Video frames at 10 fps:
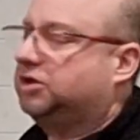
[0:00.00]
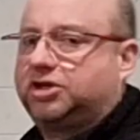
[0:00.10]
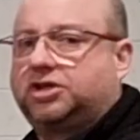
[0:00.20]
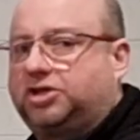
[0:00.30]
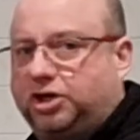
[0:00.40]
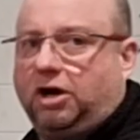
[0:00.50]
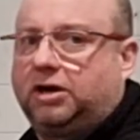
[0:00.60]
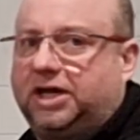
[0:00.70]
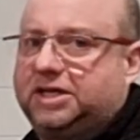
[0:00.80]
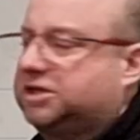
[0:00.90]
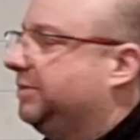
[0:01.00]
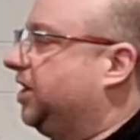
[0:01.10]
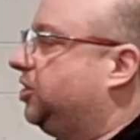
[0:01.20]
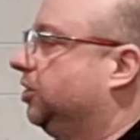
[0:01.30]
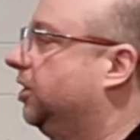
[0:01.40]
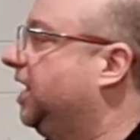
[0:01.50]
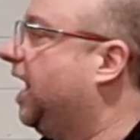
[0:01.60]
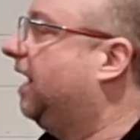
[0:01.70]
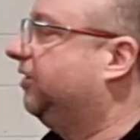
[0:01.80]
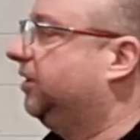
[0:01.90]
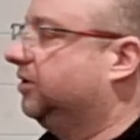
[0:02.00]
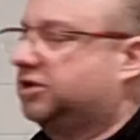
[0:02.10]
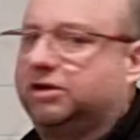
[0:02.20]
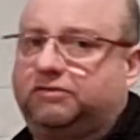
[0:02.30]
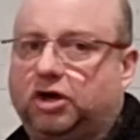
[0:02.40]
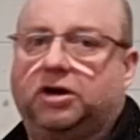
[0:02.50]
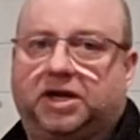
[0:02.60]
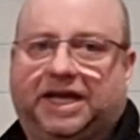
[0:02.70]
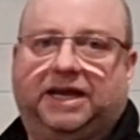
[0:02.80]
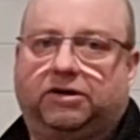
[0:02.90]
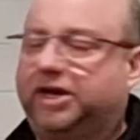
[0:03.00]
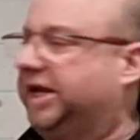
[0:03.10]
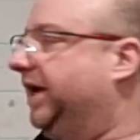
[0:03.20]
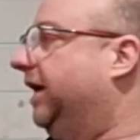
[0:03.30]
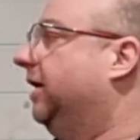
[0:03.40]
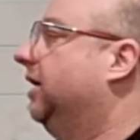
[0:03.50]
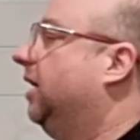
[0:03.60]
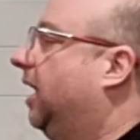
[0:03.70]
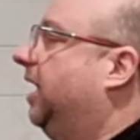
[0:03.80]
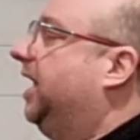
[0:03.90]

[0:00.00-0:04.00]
just joggle it to make sure you haven't sort of gone a gear on a gear, and